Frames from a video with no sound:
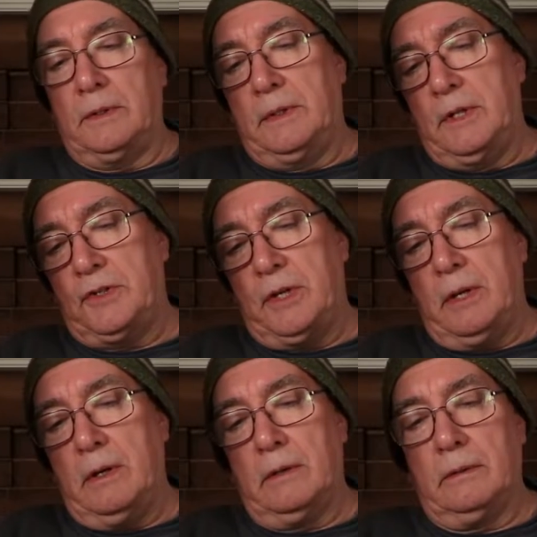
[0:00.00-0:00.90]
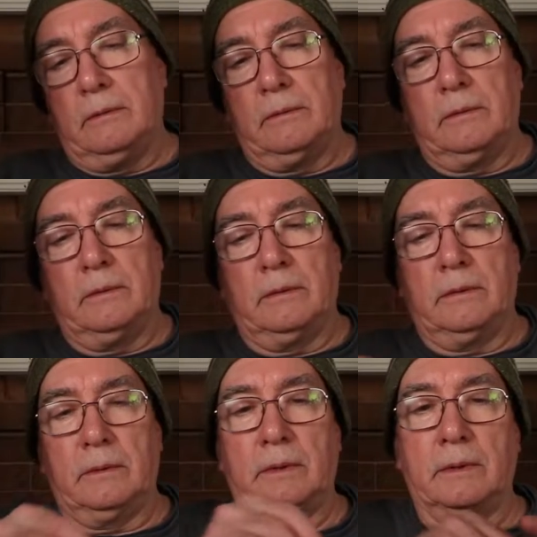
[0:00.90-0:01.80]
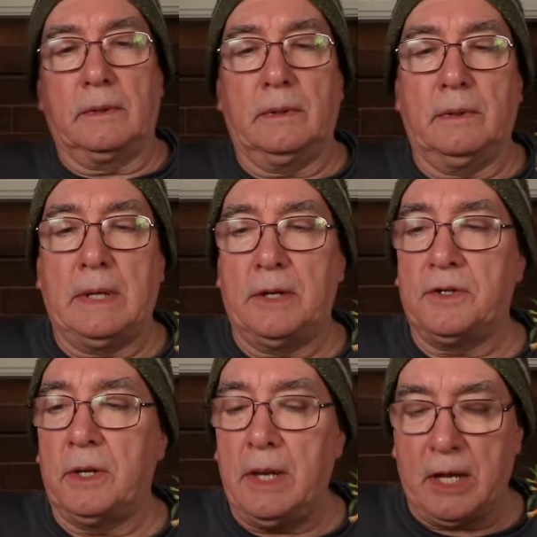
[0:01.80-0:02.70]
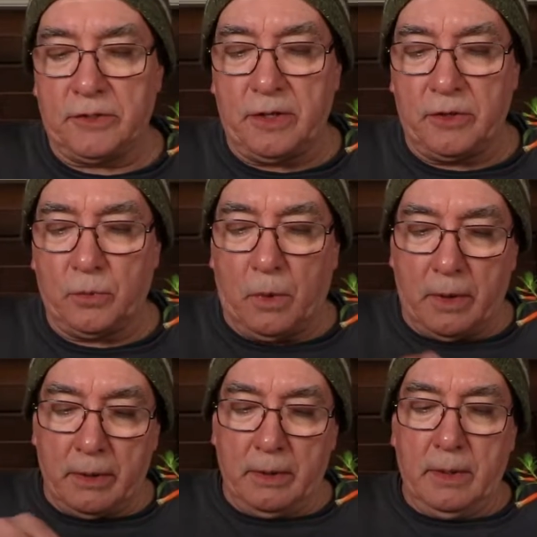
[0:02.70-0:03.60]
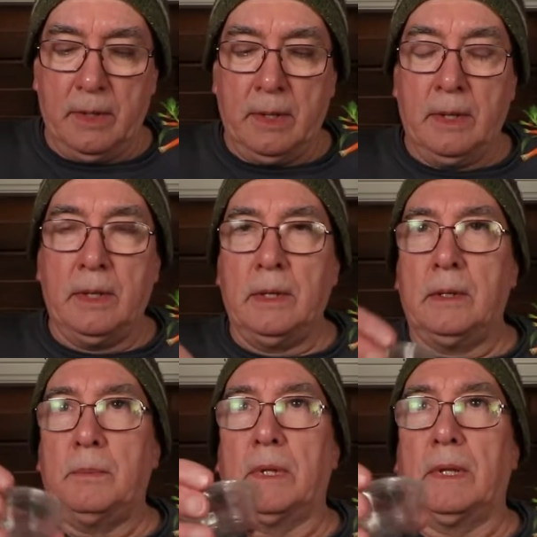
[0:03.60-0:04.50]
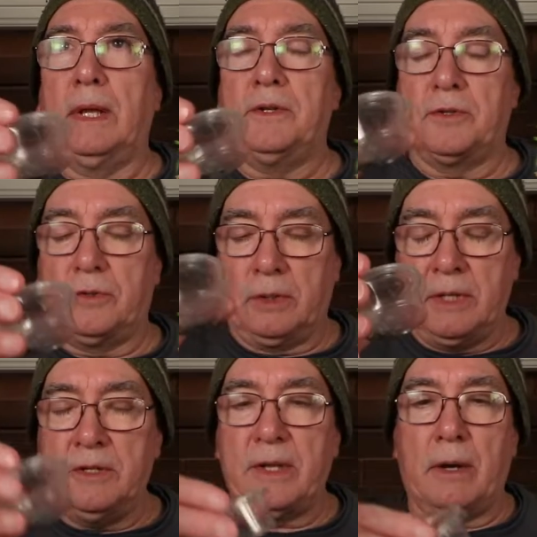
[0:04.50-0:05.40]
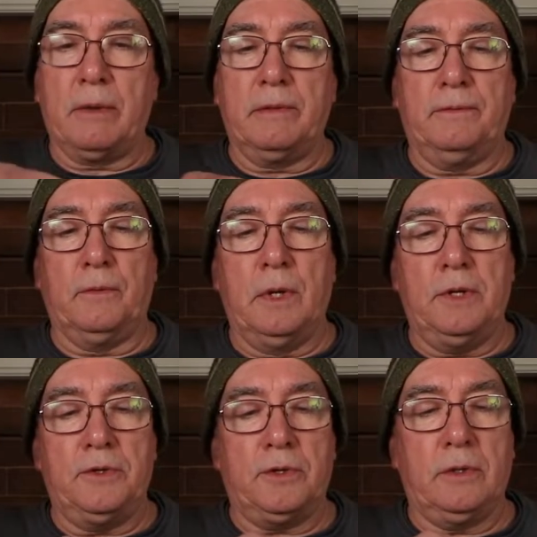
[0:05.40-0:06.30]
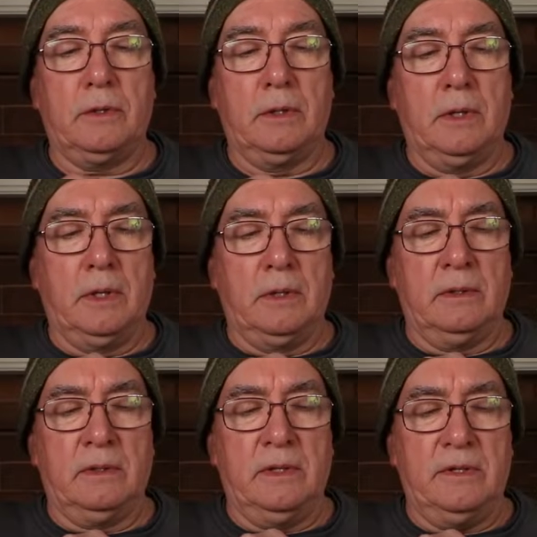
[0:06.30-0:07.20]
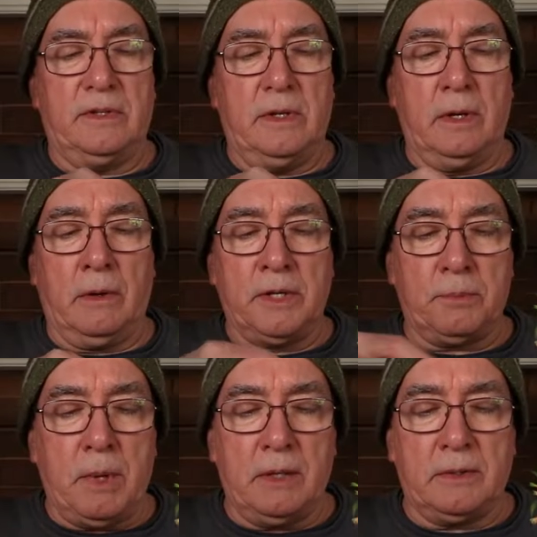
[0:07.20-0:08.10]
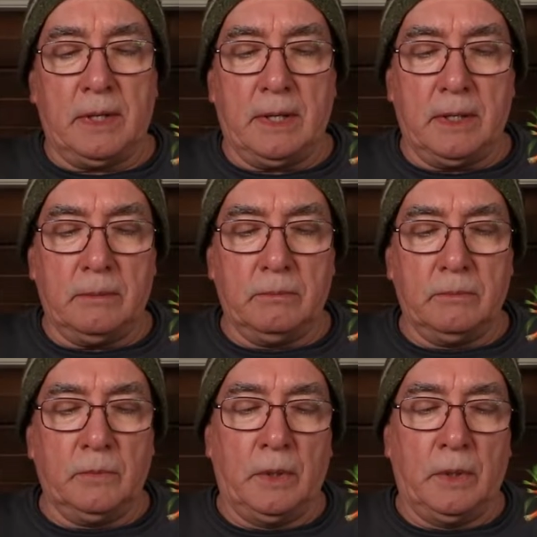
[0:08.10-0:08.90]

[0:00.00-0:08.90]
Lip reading: dish here to catch any excess water. I just took these out of the fridge. These here I spent time,